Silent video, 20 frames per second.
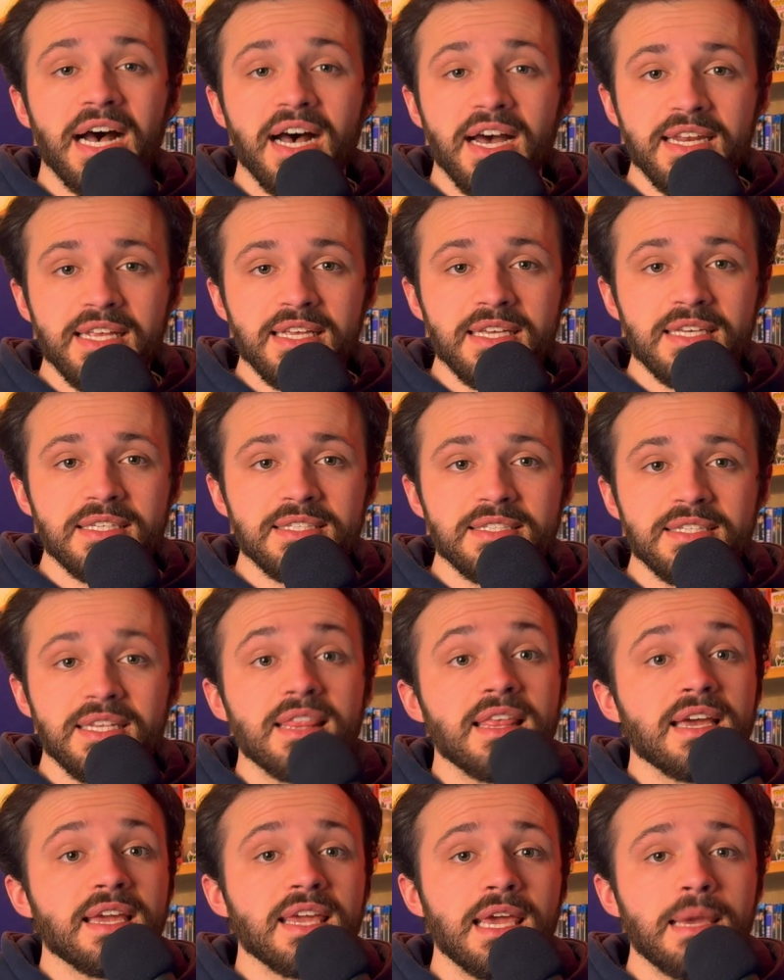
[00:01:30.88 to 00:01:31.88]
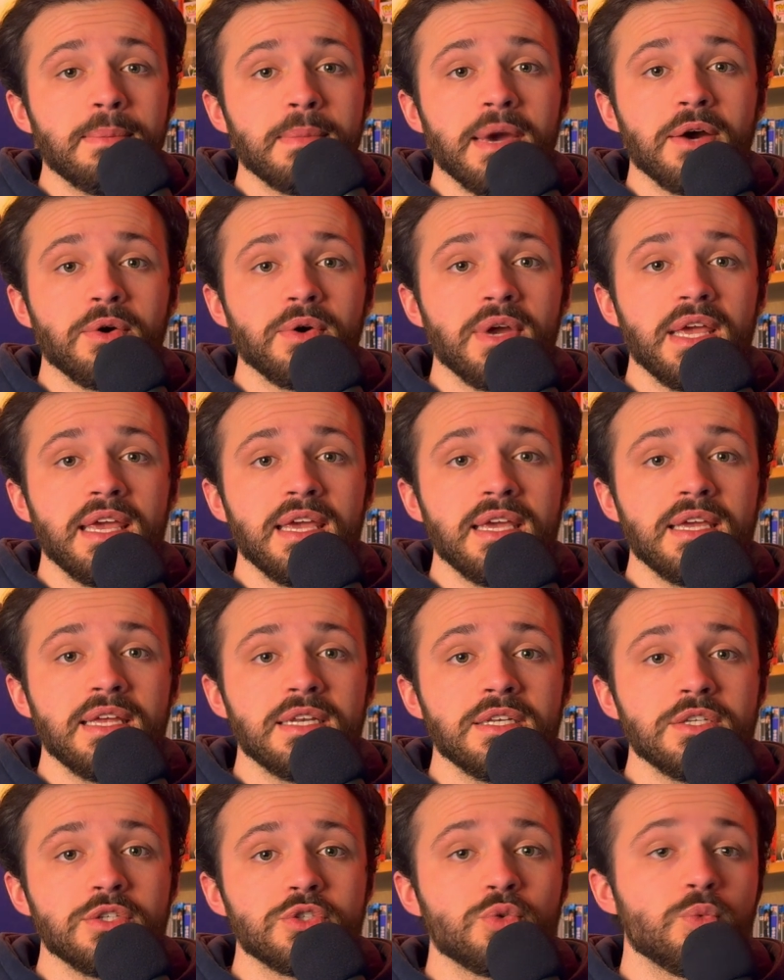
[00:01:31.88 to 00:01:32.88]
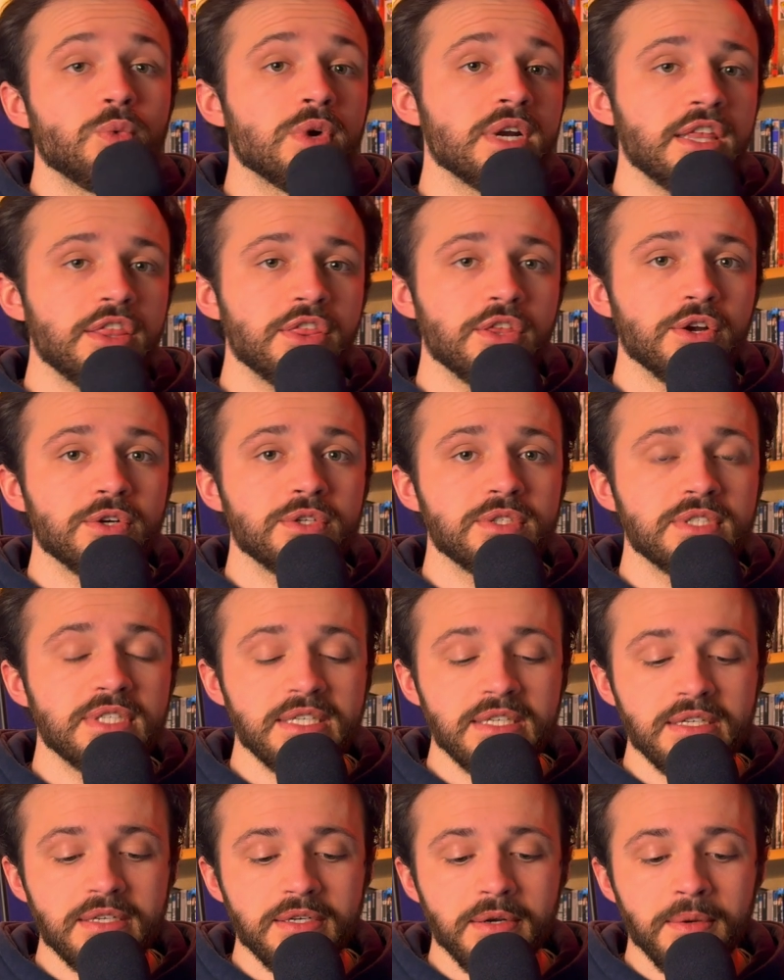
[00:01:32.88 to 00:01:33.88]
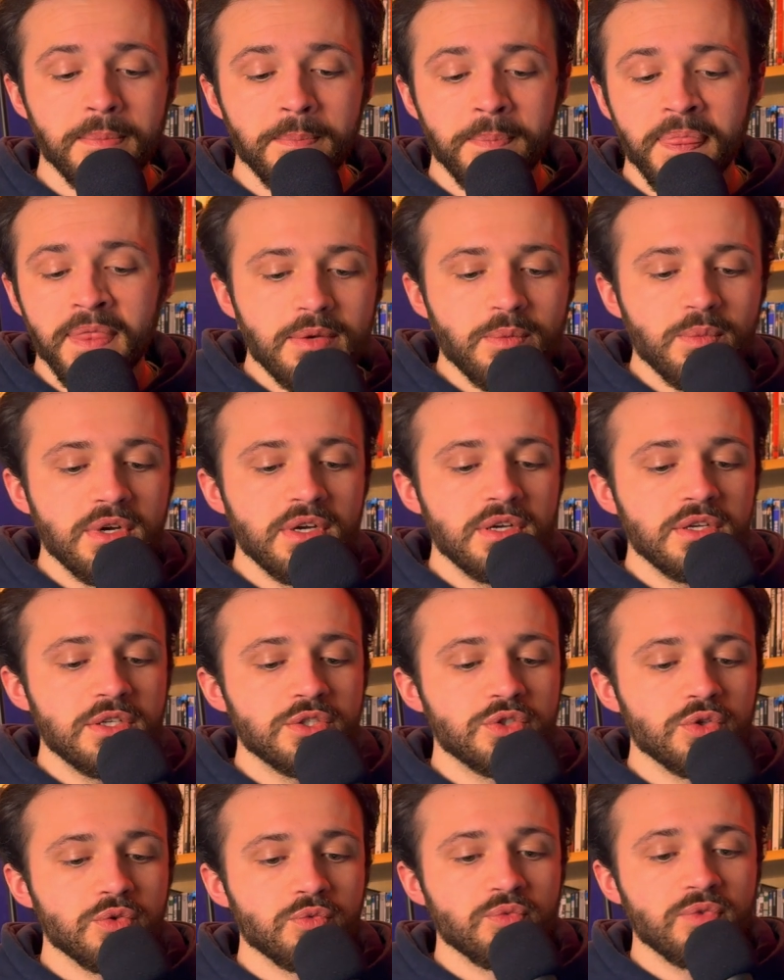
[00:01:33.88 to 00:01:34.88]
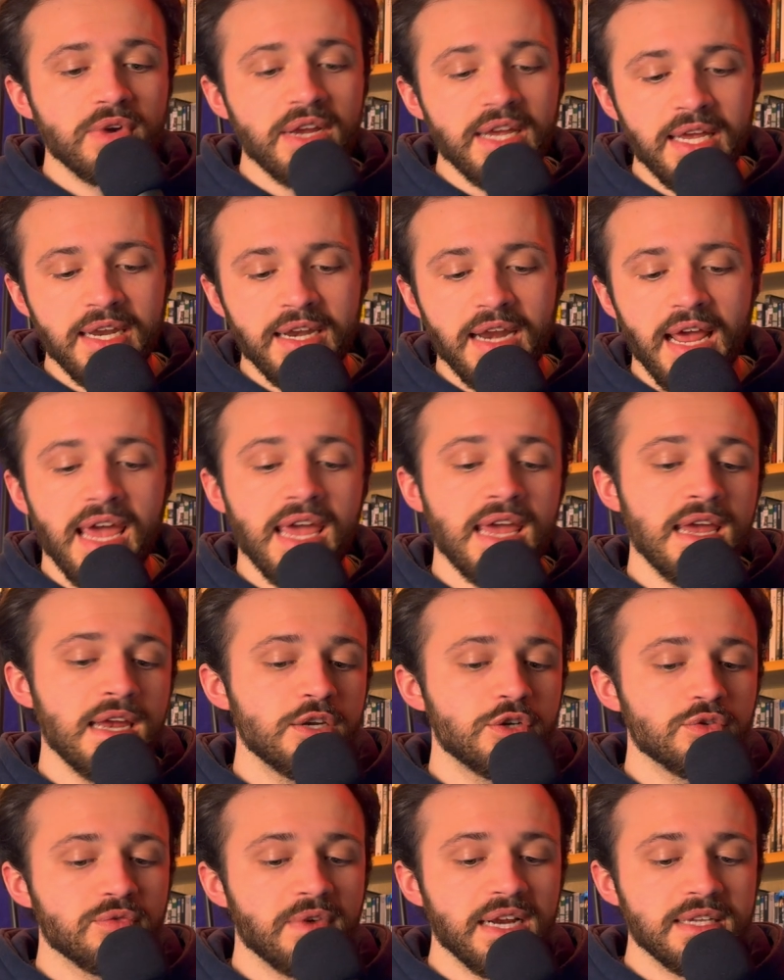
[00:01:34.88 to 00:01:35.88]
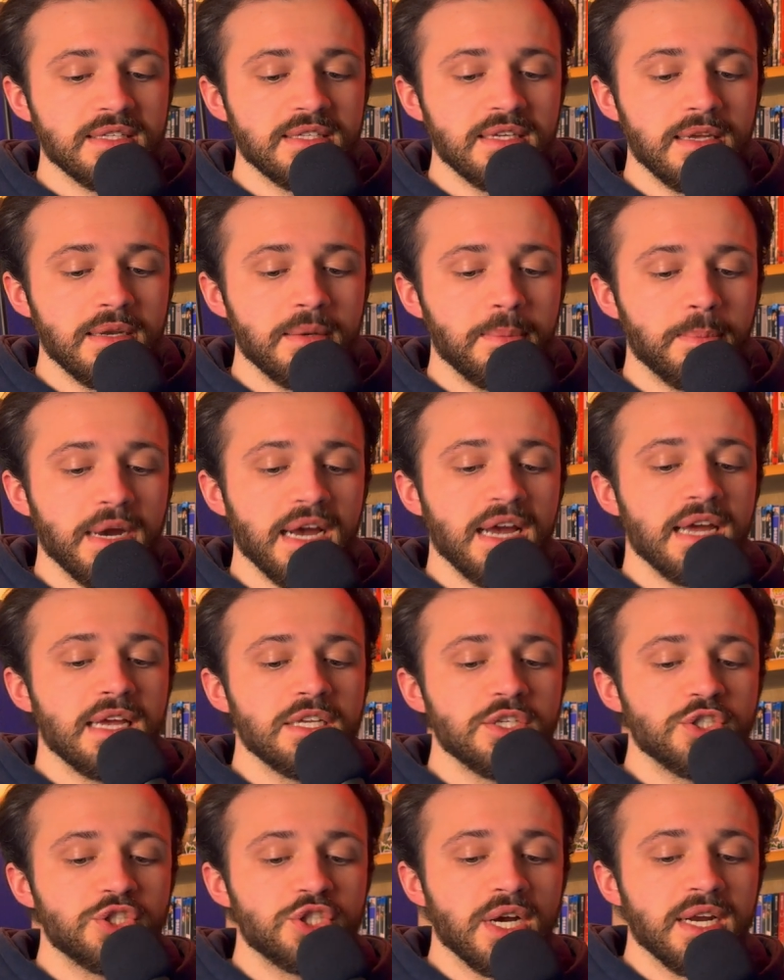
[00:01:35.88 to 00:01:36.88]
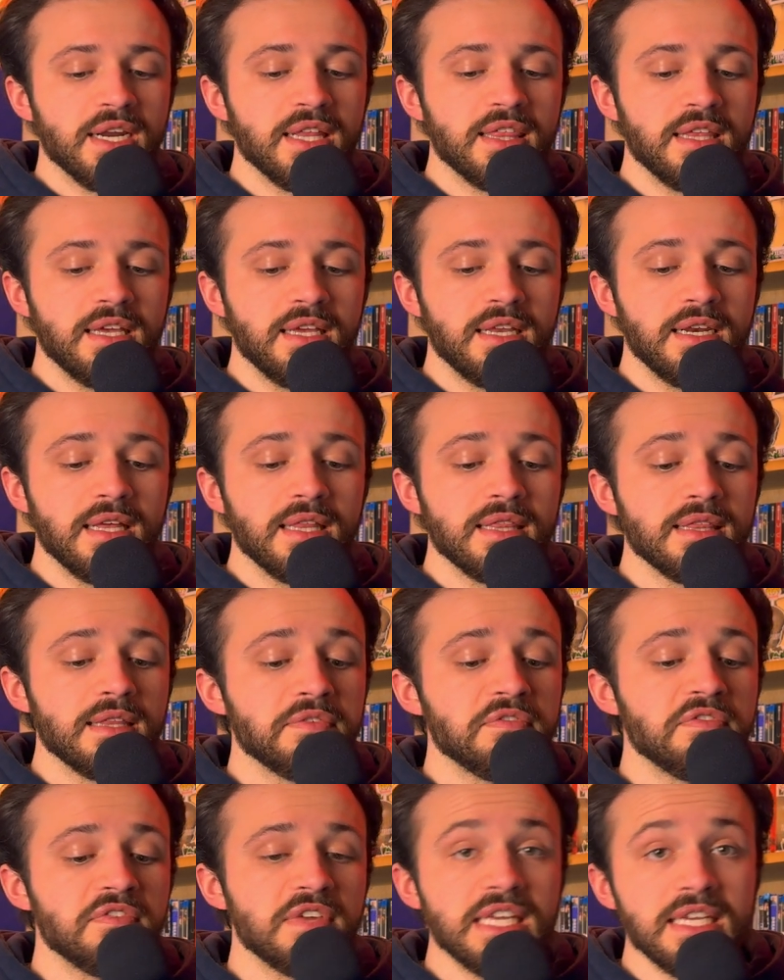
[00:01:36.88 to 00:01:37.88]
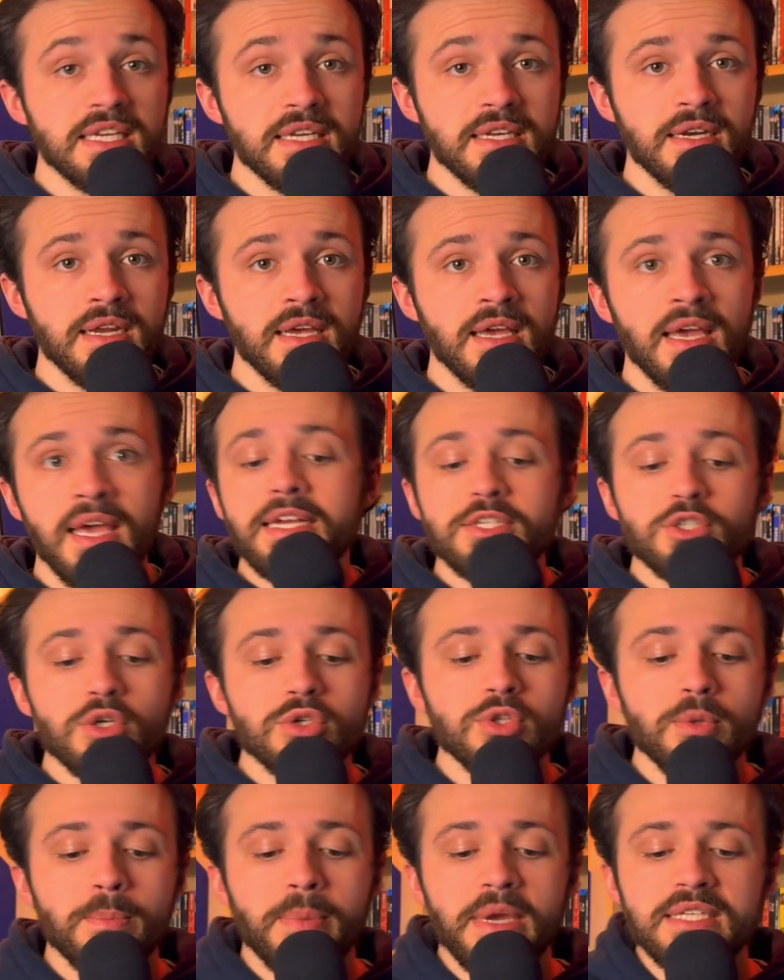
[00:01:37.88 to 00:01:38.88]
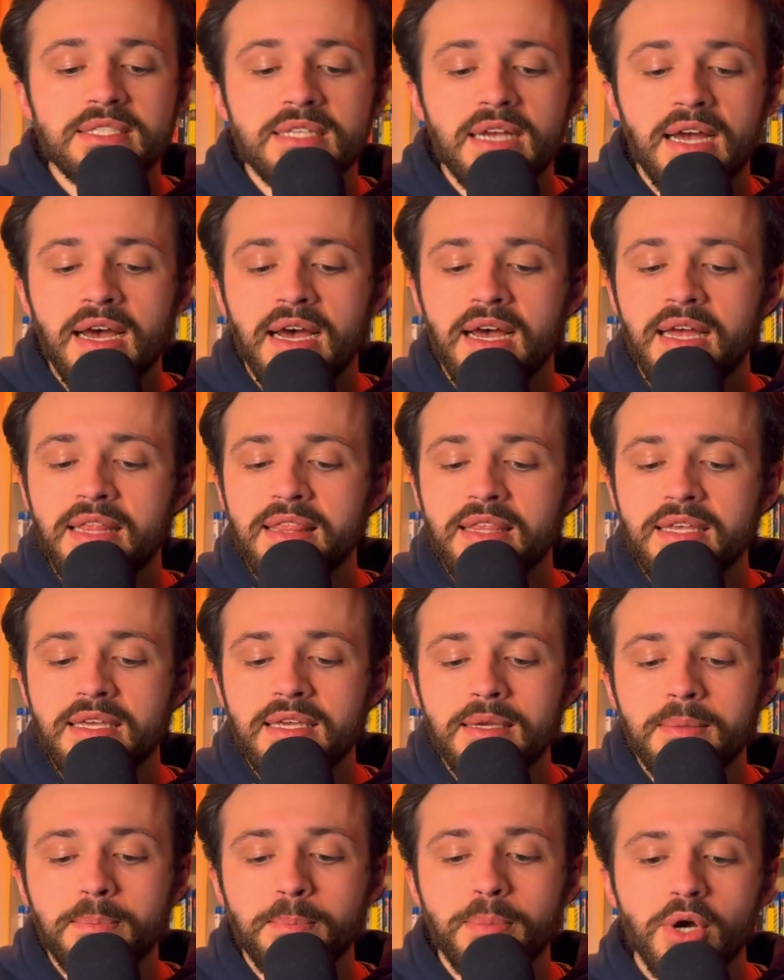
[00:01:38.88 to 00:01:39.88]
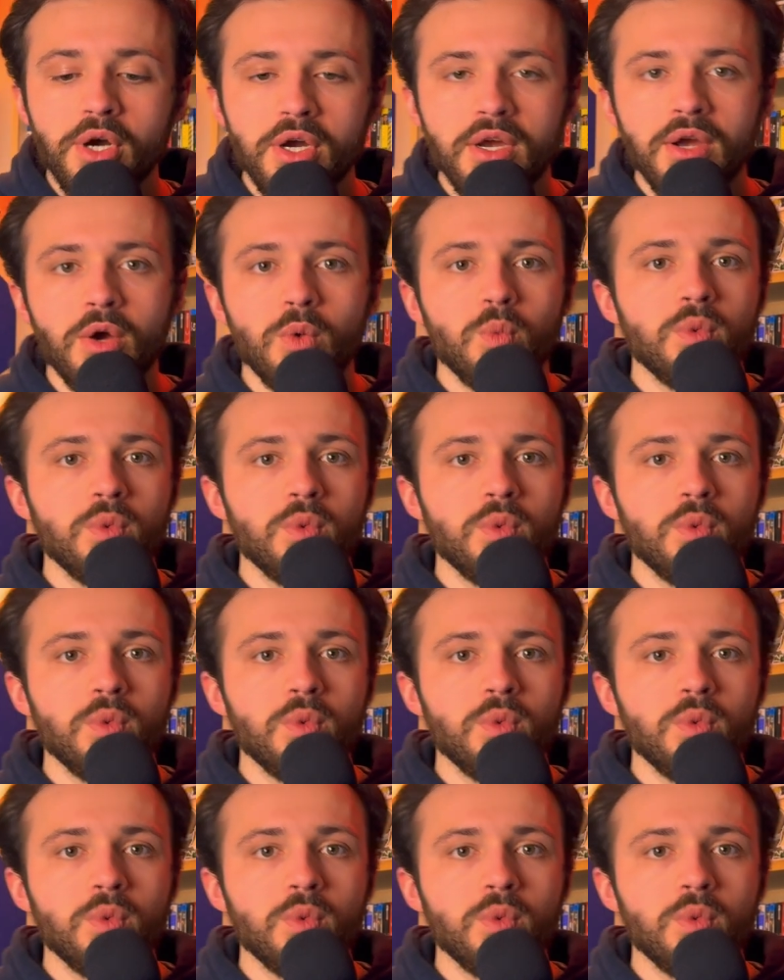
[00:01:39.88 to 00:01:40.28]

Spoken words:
Bodies that came out in 2013. It was written and directed by Jonathan Levine. It's also based on the book